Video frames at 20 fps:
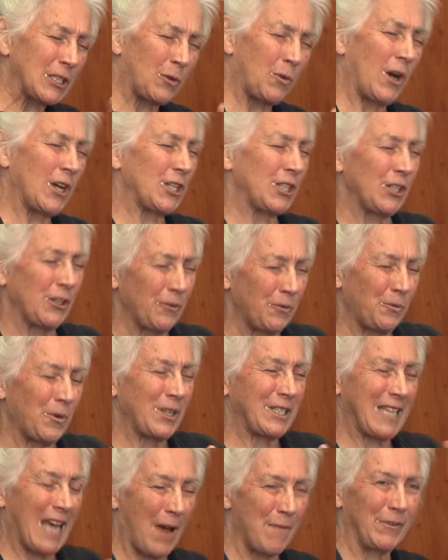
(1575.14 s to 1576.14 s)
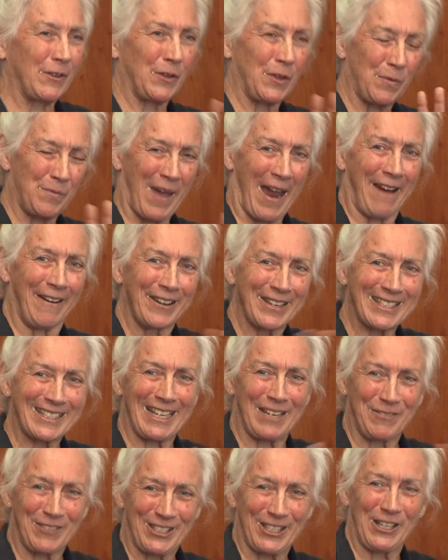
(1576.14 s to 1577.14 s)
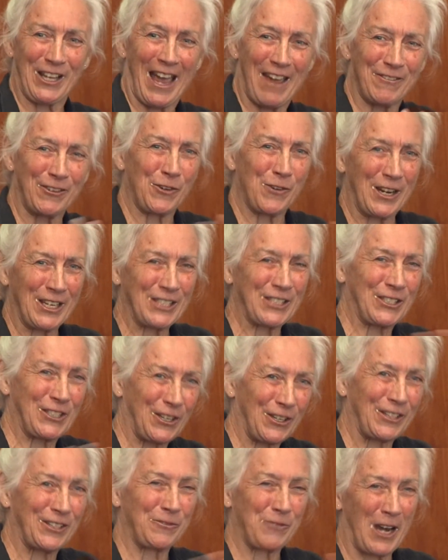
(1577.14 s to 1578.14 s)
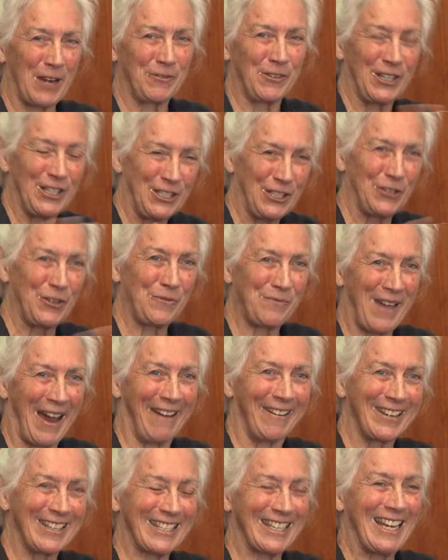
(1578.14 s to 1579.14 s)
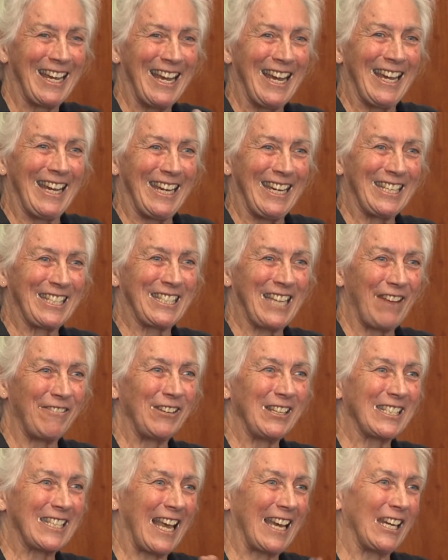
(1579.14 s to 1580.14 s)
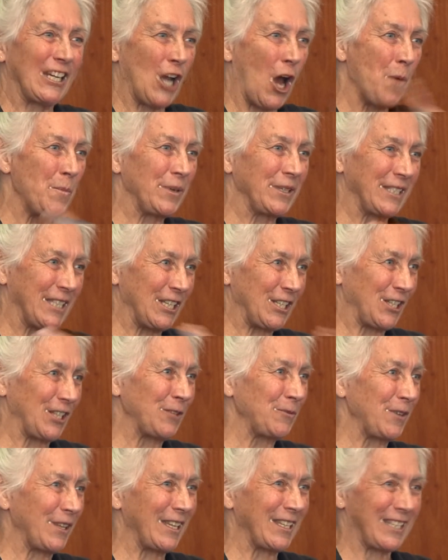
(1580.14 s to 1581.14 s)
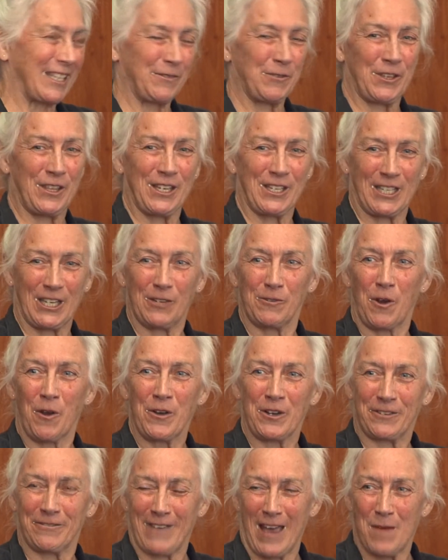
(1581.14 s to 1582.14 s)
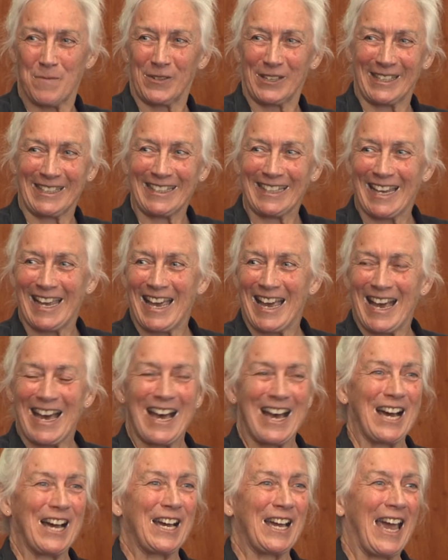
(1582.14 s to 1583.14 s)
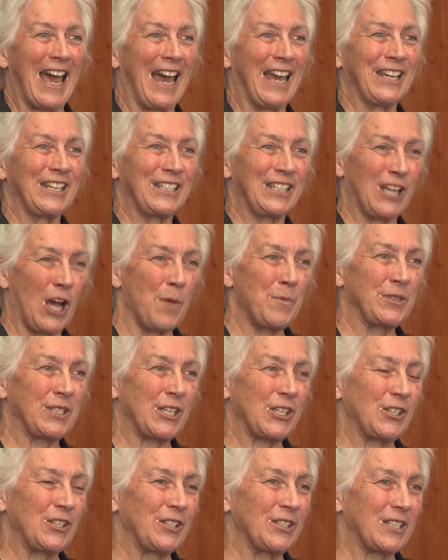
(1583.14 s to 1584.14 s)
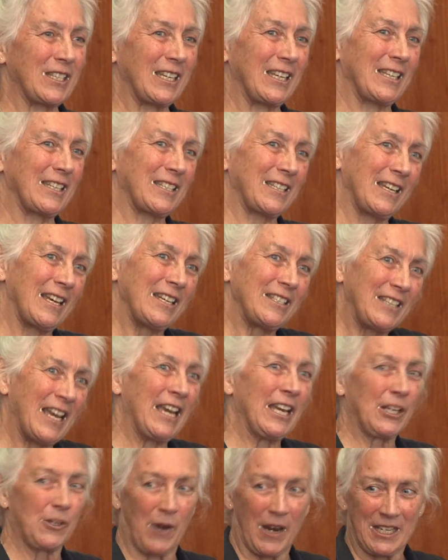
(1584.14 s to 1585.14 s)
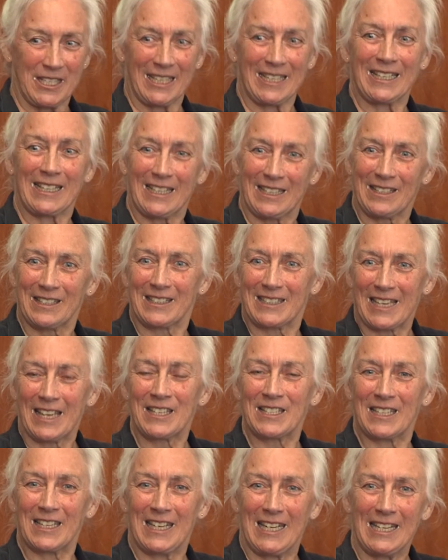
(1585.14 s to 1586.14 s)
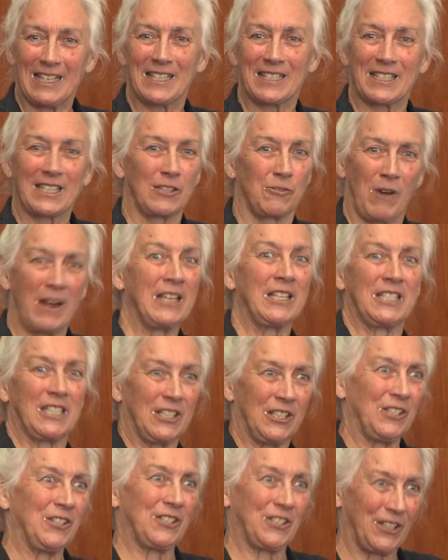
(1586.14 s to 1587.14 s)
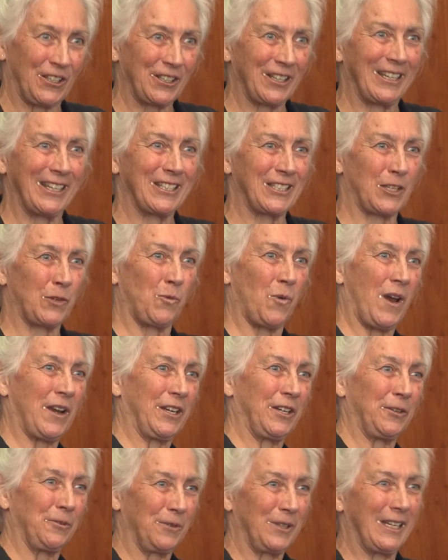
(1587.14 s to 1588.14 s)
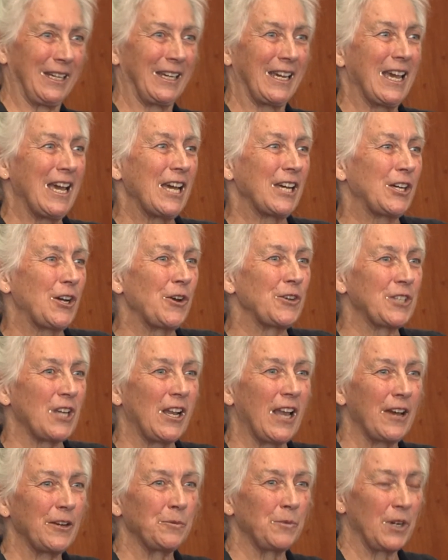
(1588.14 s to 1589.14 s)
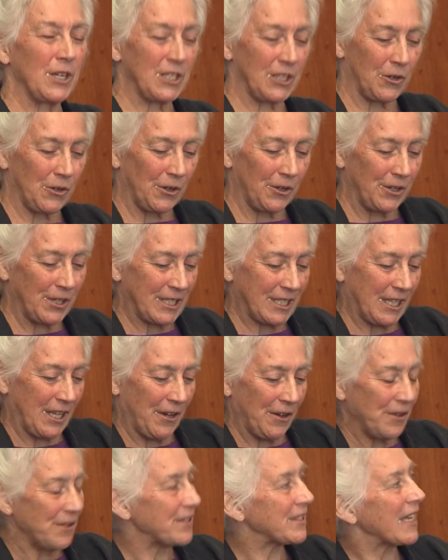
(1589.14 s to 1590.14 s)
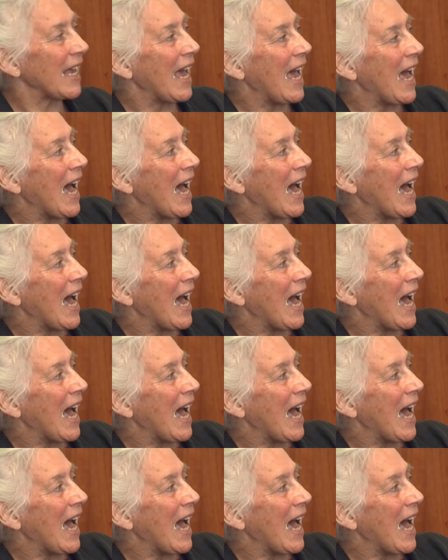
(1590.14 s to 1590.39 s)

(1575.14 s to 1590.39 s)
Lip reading: question of what's happening with Paris, and I still haven't quite settled what I'm going to do with Paris, he's definitely set in opposition with his heroic family. And the opposition is denigrating in the sense that he is the great seducer. He's the one who really goes all out and wears glorious clothes.